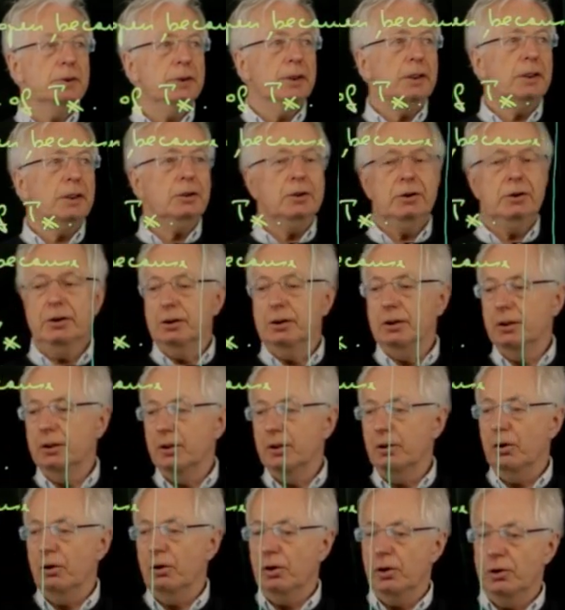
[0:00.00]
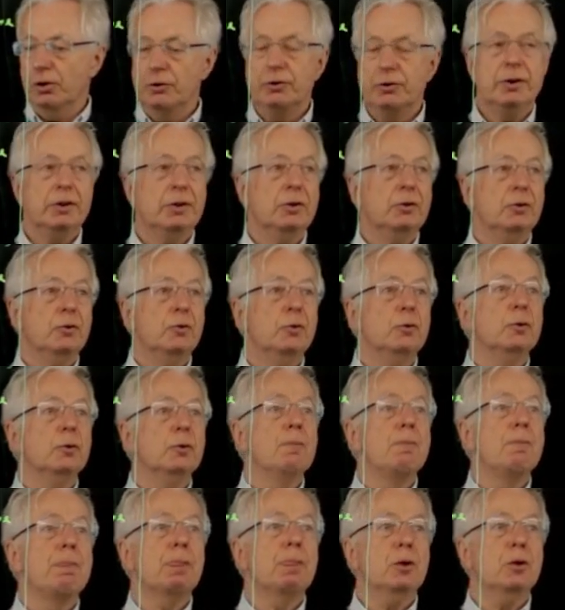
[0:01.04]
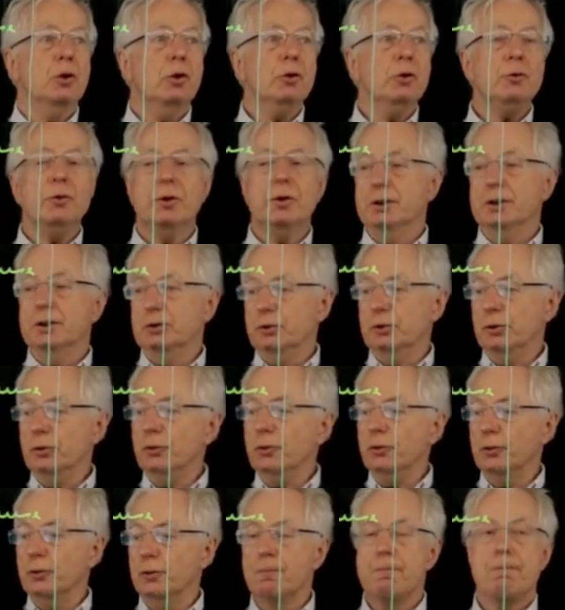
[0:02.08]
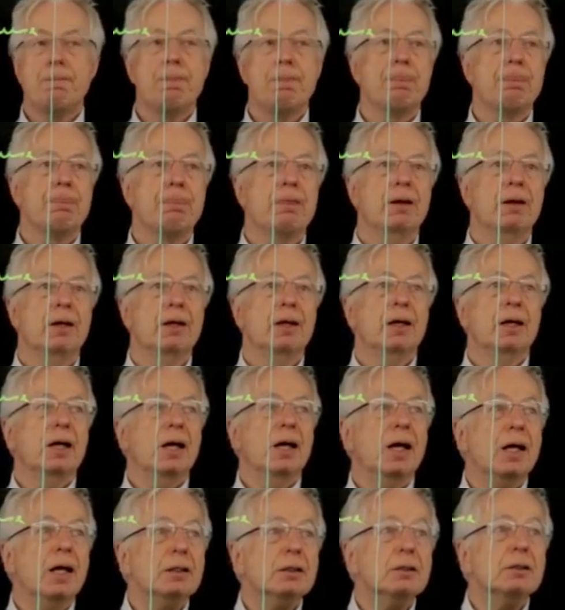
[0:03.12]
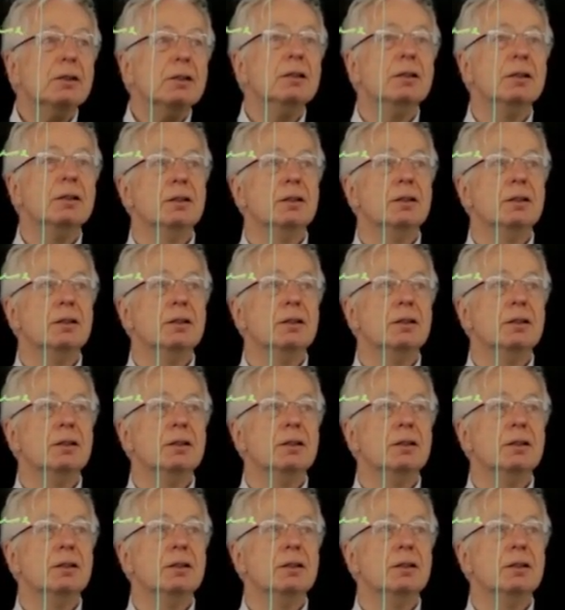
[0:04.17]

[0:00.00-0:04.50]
take all these cross ratios and